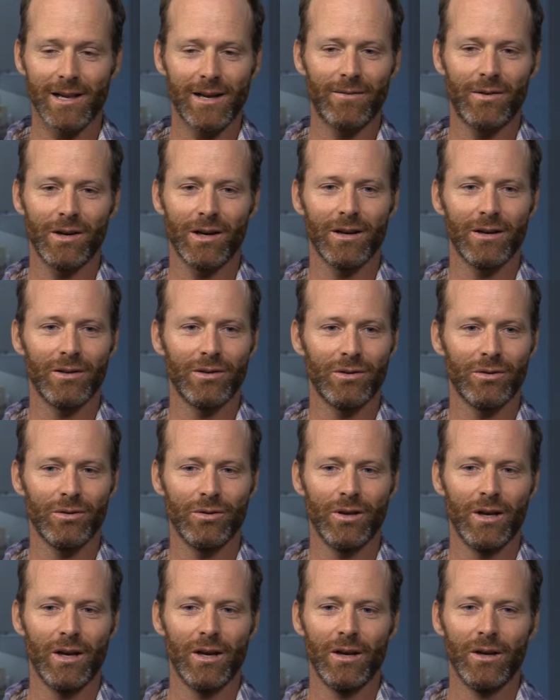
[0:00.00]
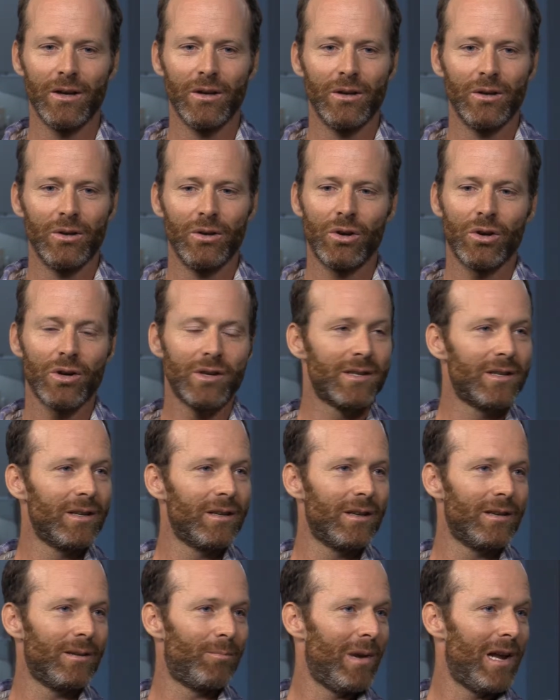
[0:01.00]
Africans who
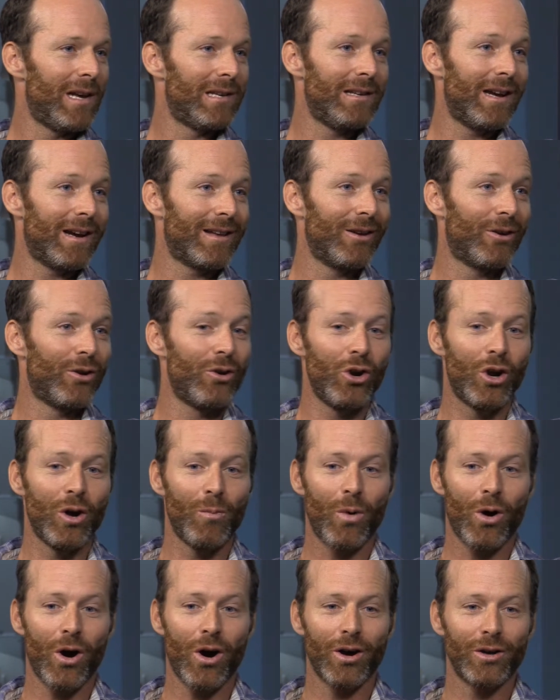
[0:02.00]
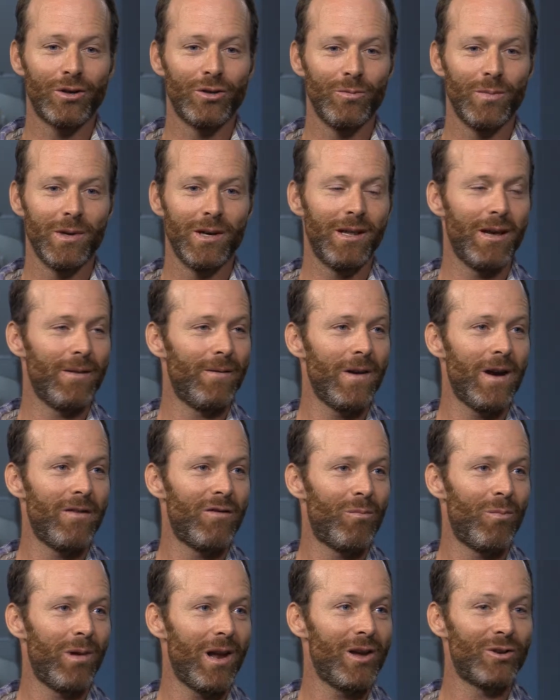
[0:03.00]
consider a place like the Kruger Park to be their
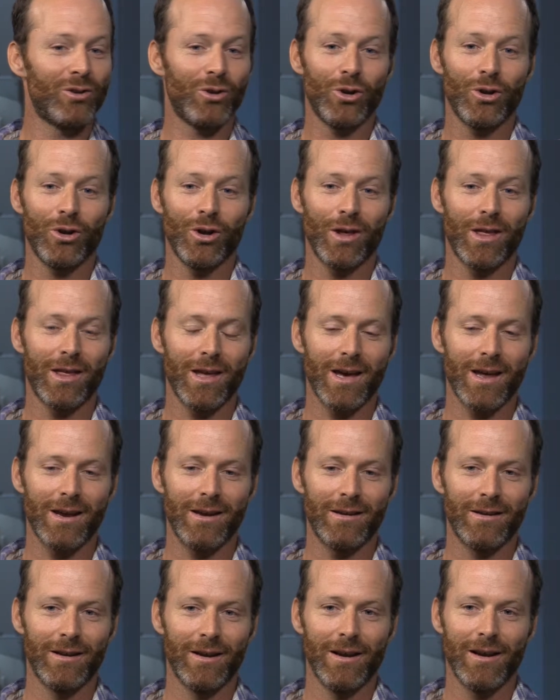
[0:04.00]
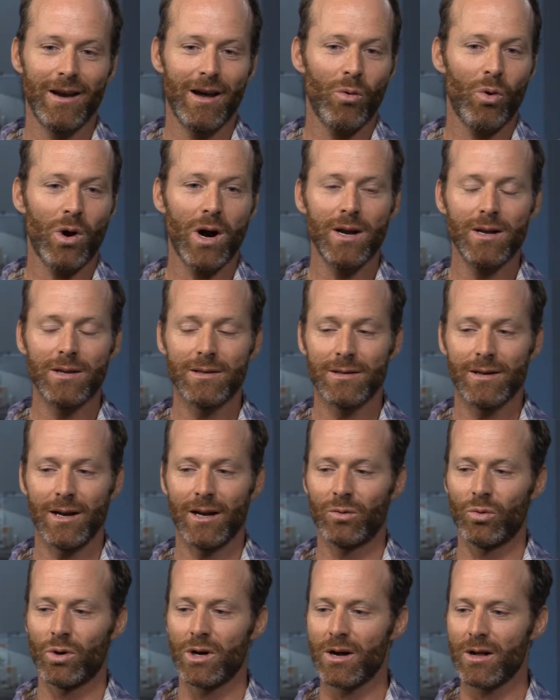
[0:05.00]
favorite place on earth. And why is
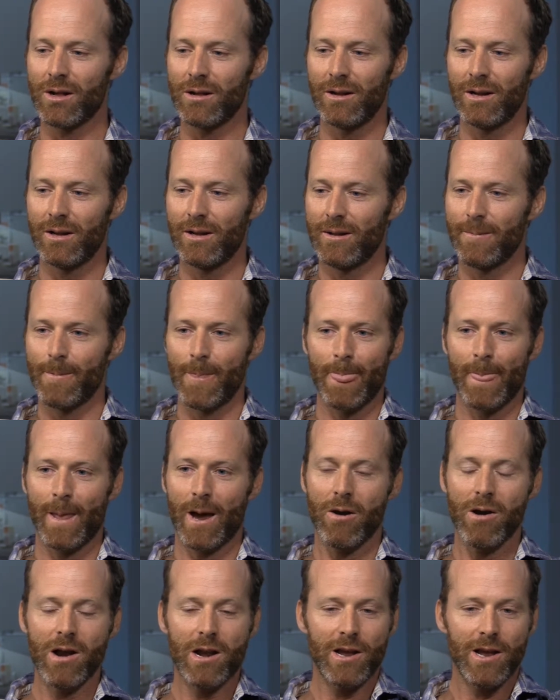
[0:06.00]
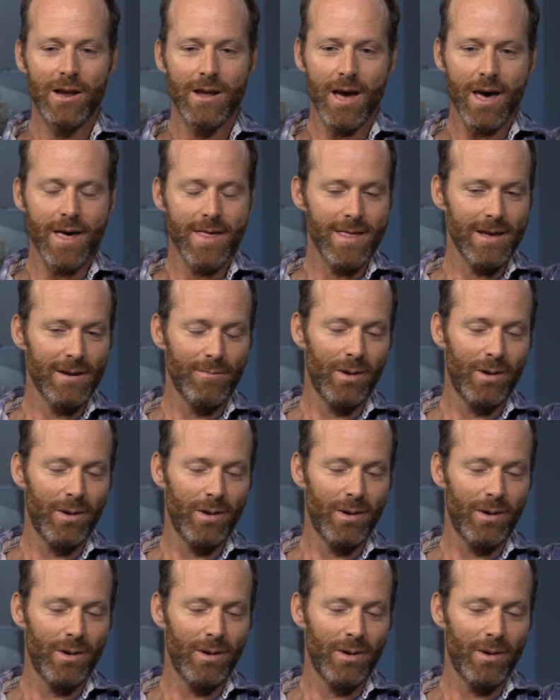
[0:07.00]
that? Well, I think